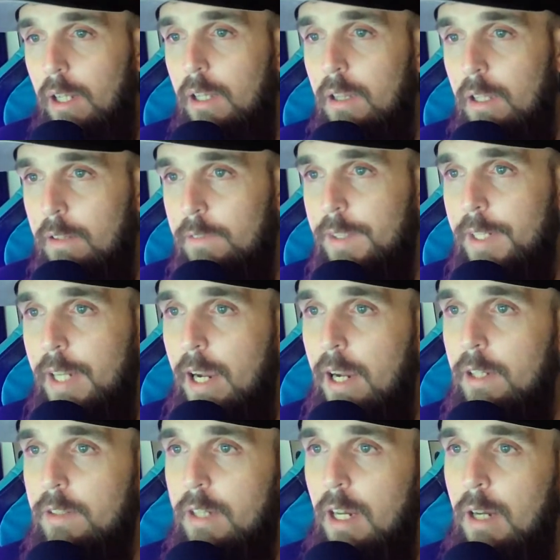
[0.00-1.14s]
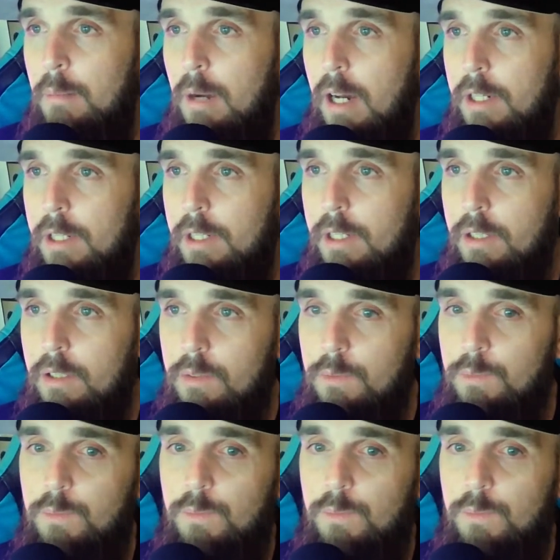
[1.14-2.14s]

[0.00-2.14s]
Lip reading: Love you guys. I'm out of here.